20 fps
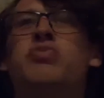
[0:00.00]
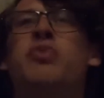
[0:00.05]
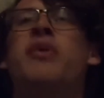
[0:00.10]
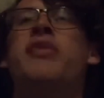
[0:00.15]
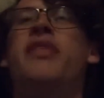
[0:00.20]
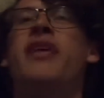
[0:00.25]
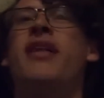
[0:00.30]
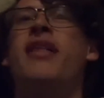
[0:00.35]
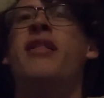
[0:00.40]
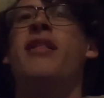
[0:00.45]

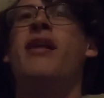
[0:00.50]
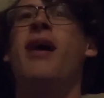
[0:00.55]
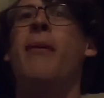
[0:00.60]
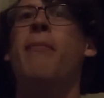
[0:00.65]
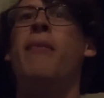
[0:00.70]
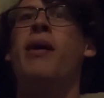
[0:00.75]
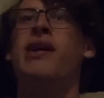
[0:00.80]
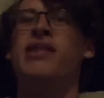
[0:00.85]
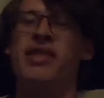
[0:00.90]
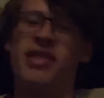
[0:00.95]
within a
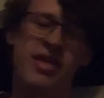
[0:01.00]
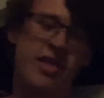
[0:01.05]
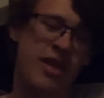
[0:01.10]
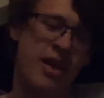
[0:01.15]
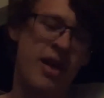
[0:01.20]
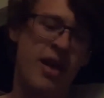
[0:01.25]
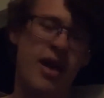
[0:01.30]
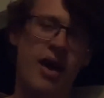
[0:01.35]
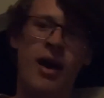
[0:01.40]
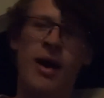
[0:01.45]
month.
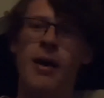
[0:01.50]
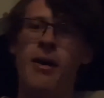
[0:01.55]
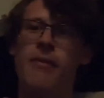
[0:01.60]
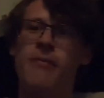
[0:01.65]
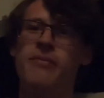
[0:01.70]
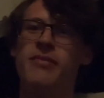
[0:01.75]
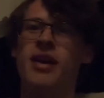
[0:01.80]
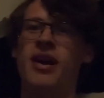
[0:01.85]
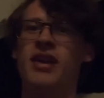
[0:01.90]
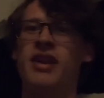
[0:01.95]

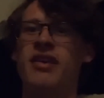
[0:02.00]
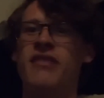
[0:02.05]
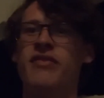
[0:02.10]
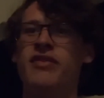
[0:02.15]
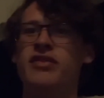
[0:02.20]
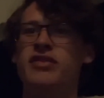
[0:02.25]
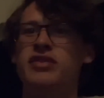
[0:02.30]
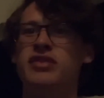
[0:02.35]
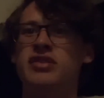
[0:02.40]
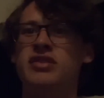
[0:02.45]
Not
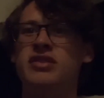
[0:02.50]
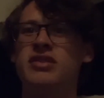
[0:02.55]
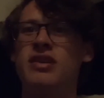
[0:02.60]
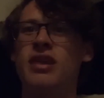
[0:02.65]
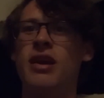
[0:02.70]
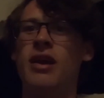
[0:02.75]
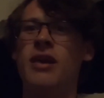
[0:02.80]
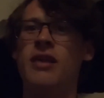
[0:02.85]
even just...